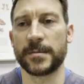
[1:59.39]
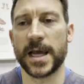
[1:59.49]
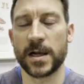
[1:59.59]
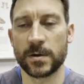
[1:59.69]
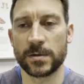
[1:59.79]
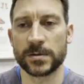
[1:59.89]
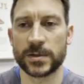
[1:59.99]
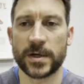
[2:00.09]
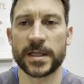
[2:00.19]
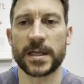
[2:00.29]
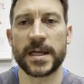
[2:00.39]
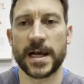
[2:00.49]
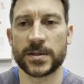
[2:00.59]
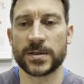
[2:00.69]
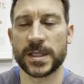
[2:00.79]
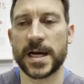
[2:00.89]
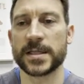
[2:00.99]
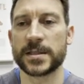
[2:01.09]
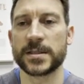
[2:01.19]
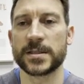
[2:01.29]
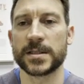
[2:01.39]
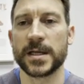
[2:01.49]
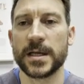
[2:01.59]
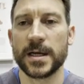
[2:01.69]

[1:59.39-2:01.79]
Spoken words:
ankle strengthening exercises.